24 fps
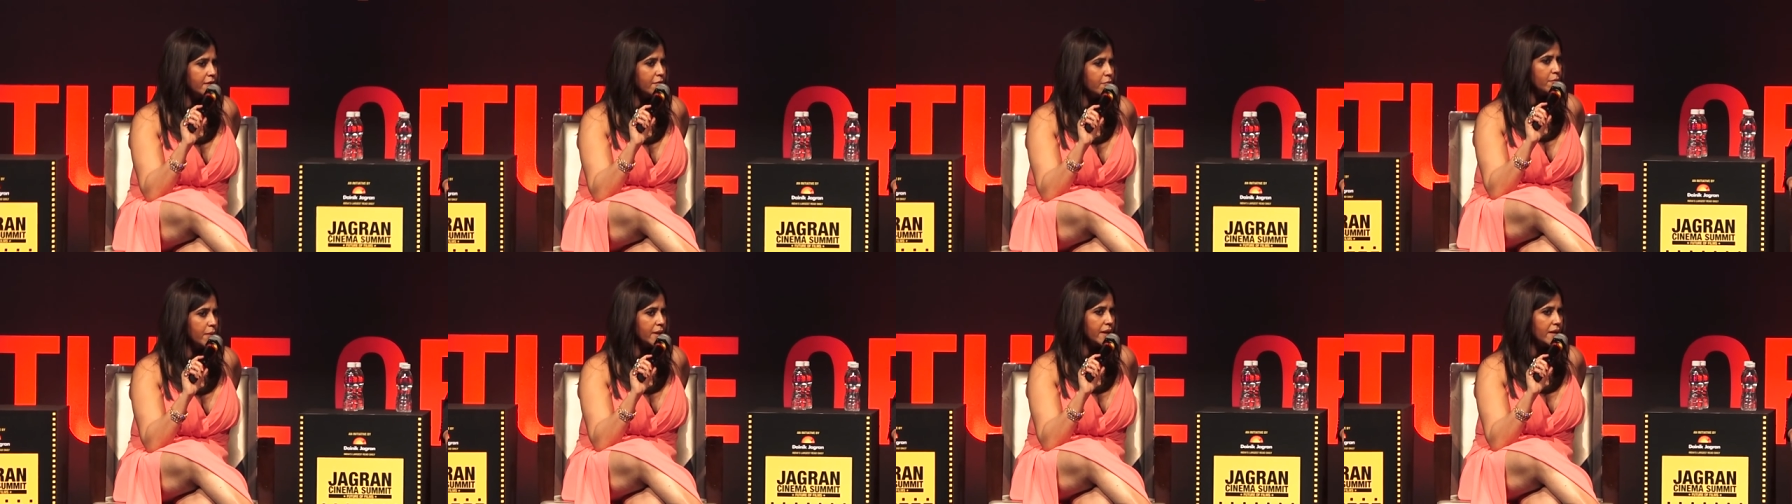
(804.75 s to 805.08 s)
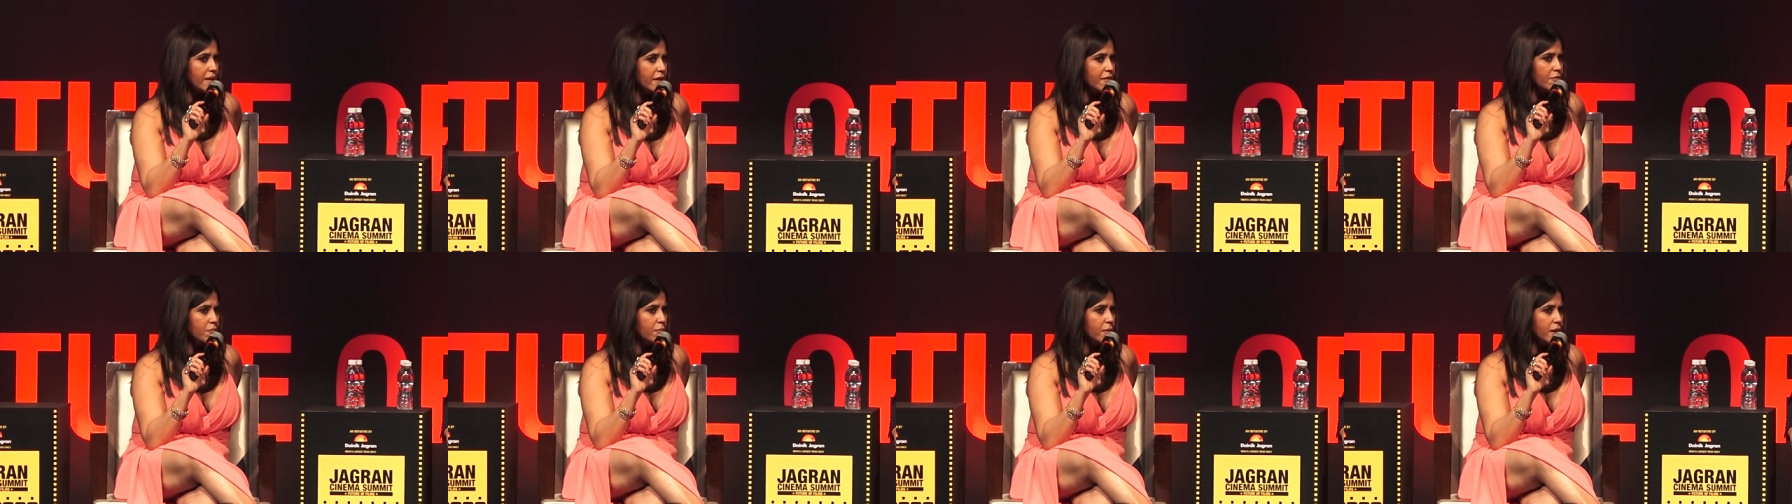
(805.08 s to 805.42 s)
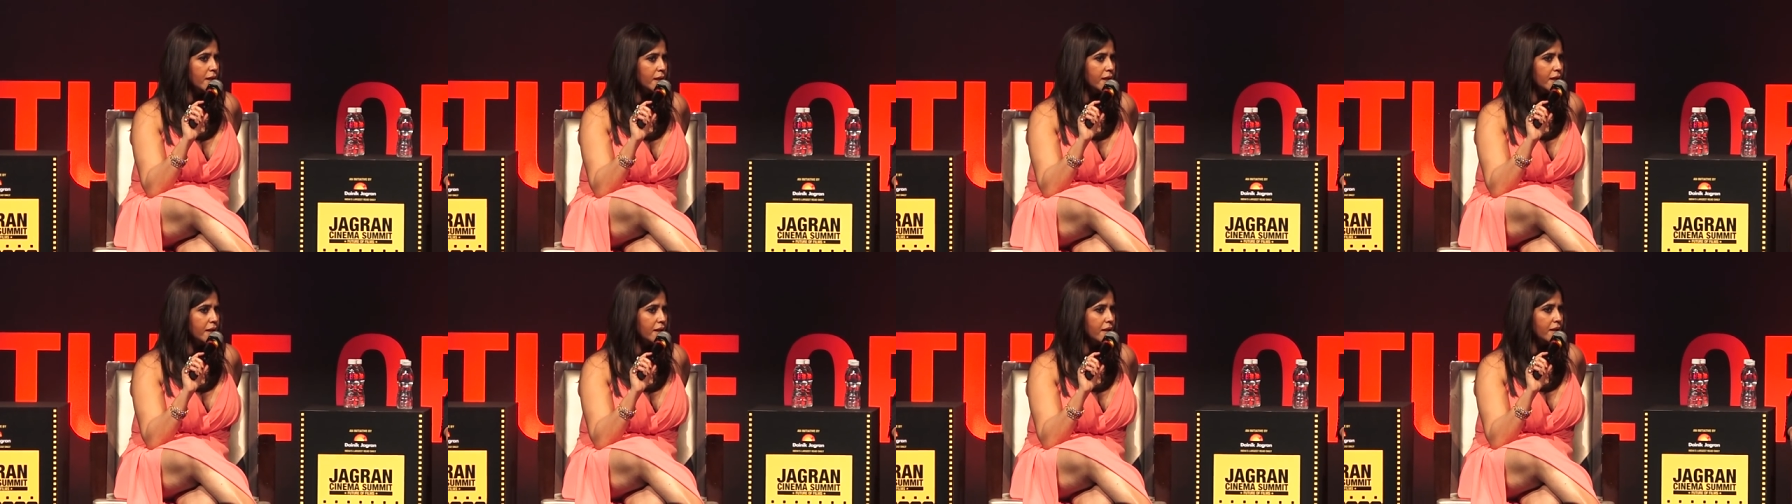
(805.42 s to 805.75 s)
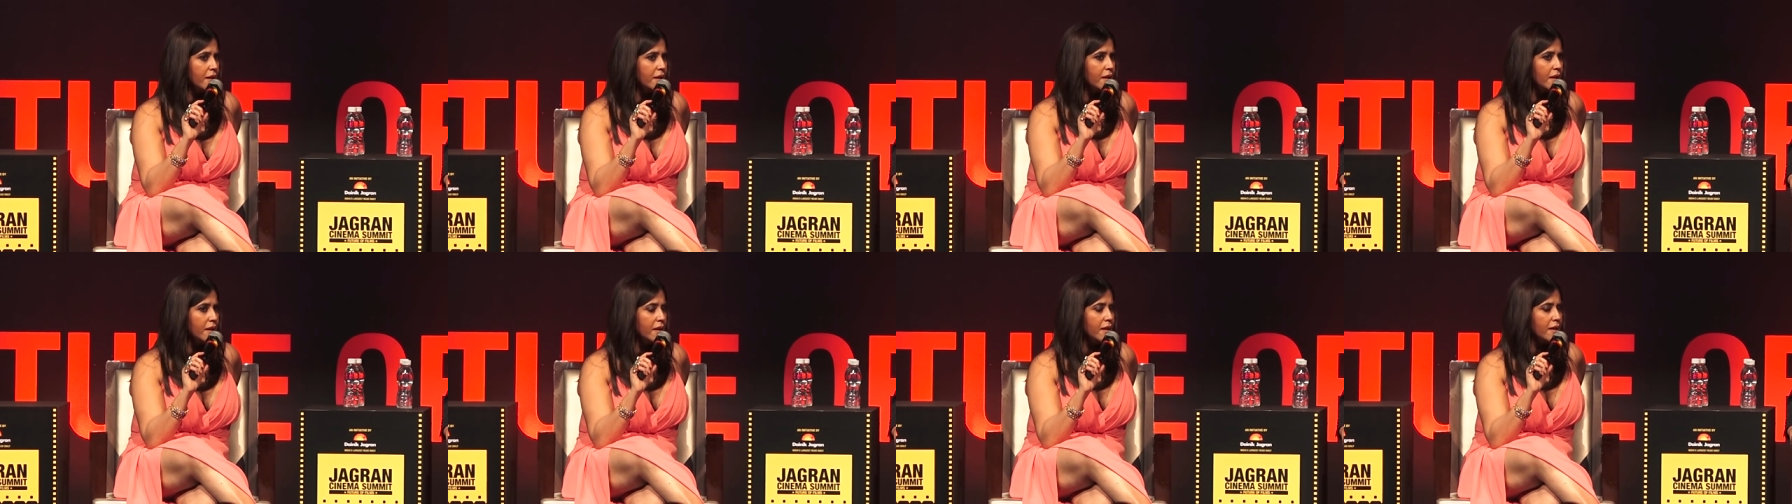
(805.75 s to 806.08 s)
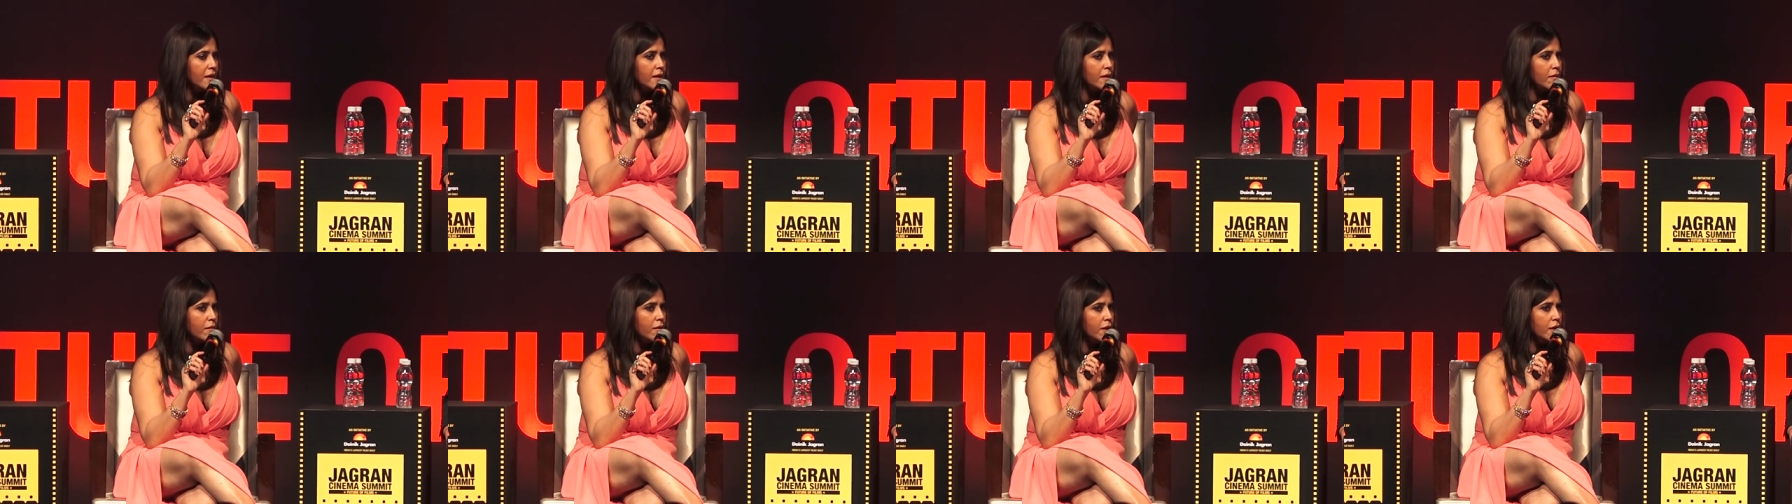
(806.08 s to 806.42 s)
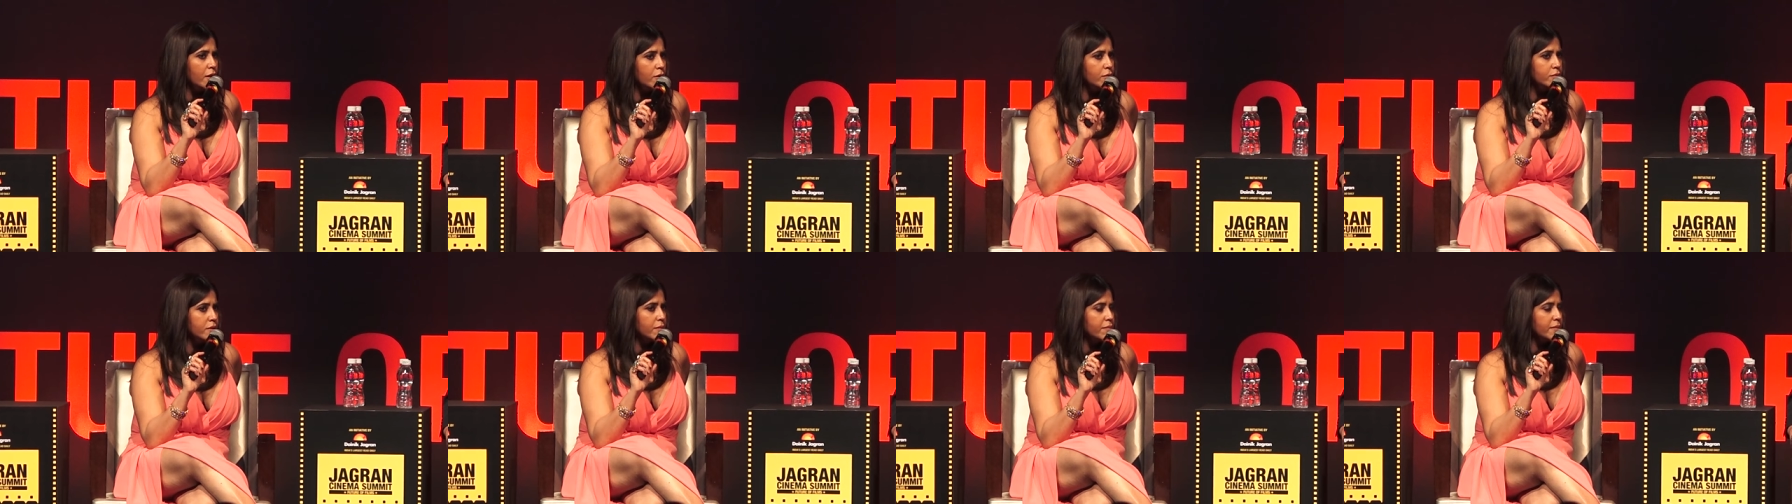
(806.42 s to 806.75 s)
they've made enough money now i'll
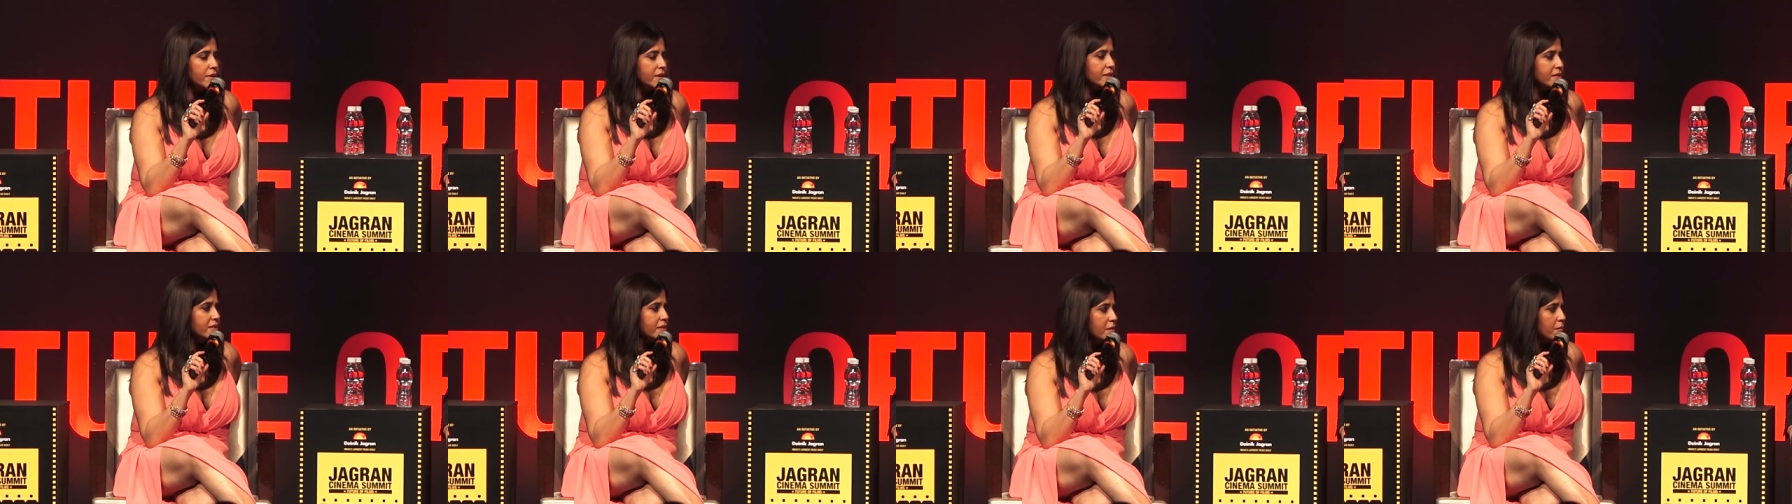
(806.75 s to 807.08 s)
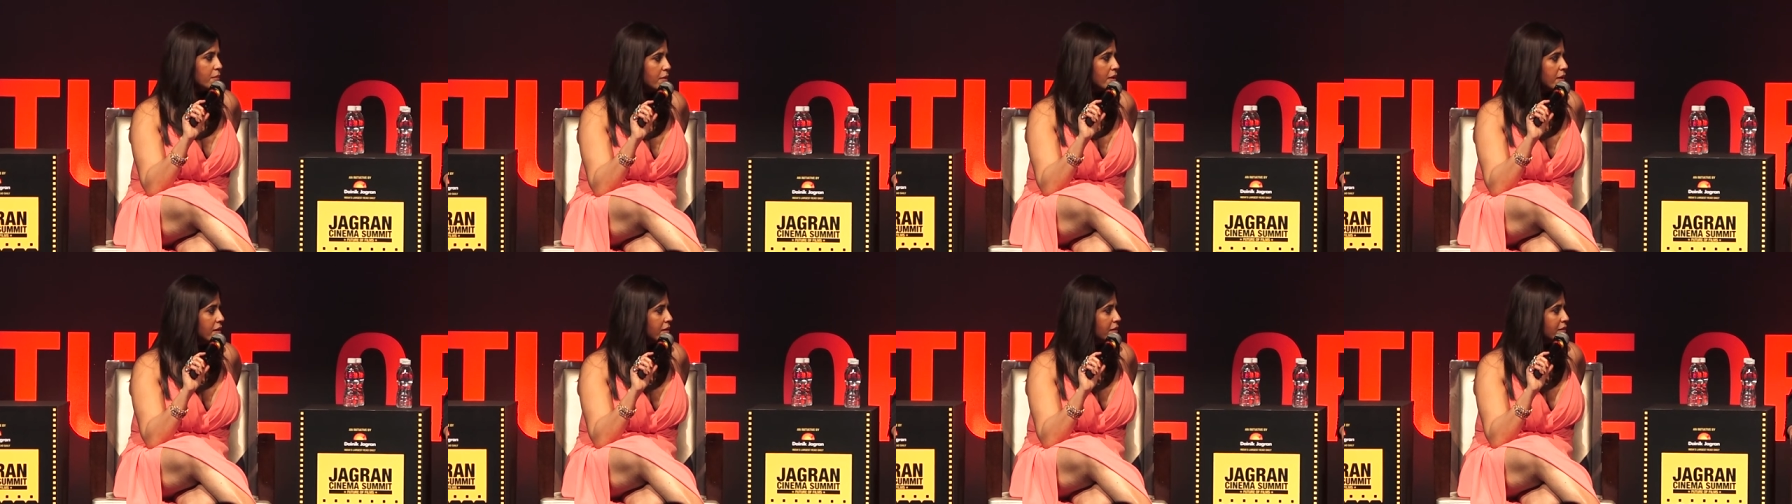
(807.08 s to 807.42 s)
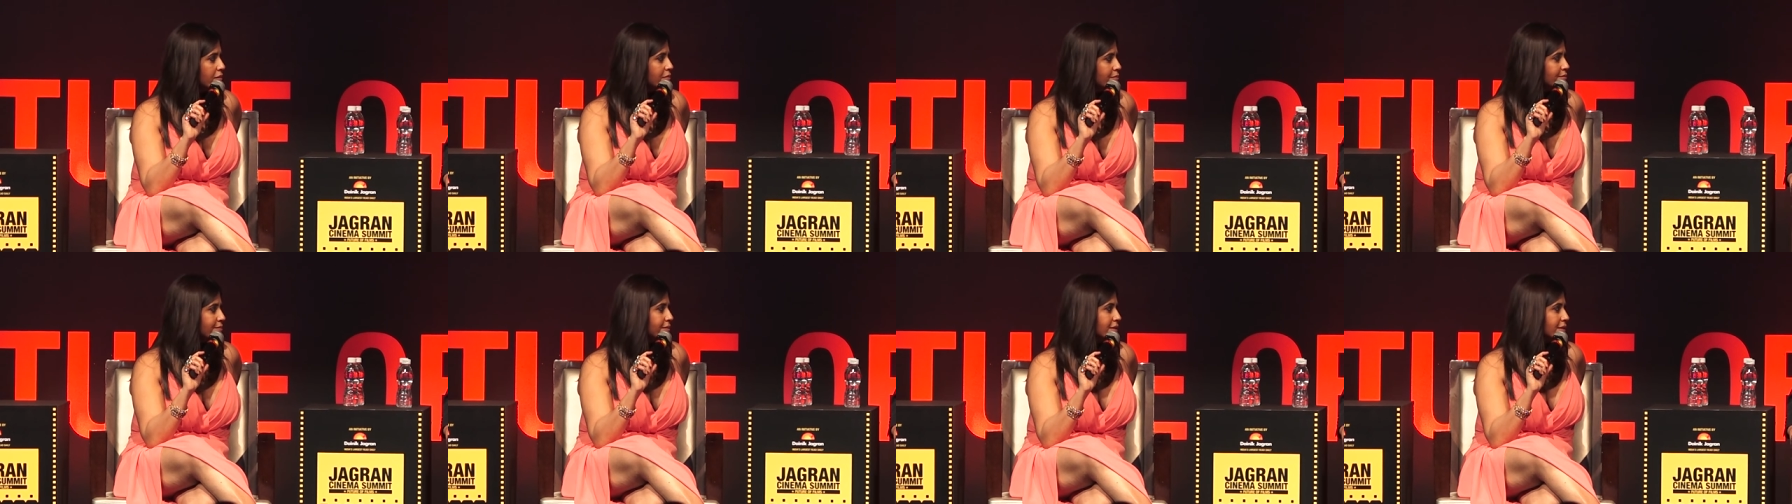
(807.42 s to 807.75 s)
do something similar